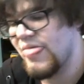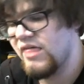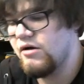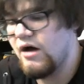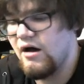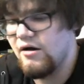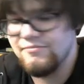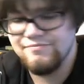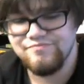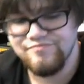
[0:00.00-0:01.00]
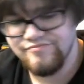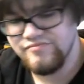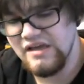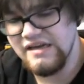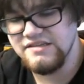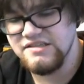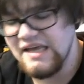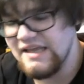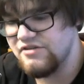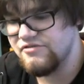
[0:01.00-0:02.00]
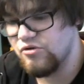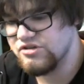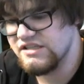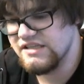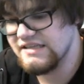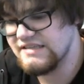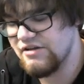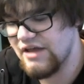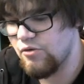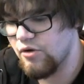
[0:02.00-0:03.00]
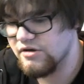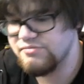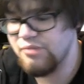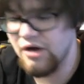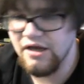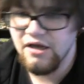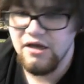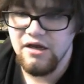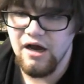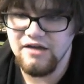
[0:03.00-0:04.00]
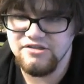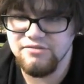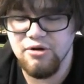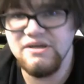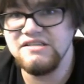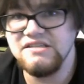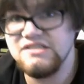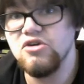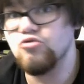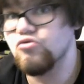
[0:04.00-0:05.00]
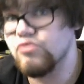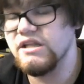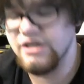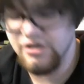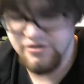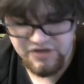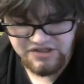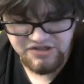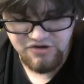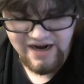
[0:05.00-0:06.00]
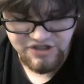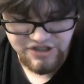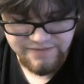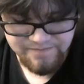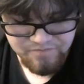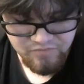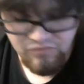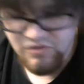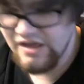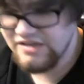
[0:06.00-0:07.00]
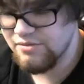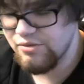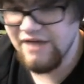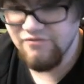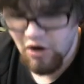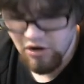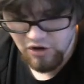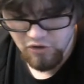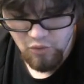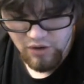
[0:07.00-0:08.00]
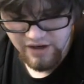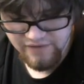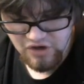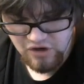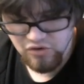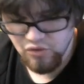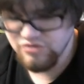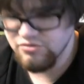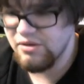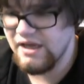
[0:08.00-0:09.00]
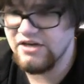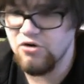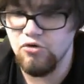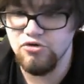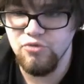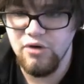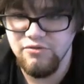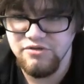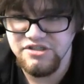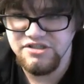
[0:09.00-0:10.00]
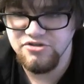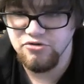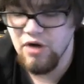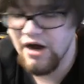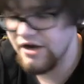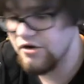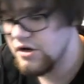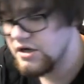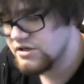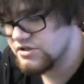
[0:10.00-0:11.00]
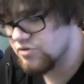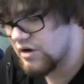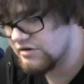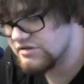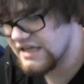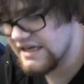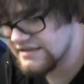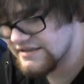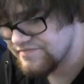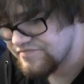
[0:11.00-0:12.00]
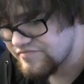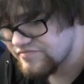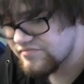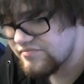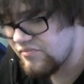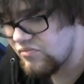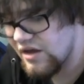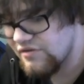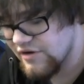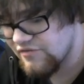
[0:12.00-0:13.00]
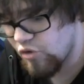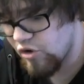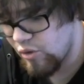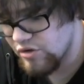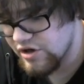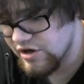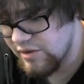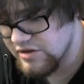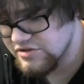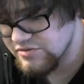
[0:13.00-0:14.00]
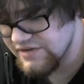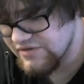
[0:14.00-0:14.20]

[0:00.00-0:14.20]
it is slightly unfortunate that that's how that works, but Superbia is still really good for this strategy. Next up, we have all our one-of Darklords. We're playing an older one, which is Zerato. Zerato says, if you have 4 or more dark monsters with different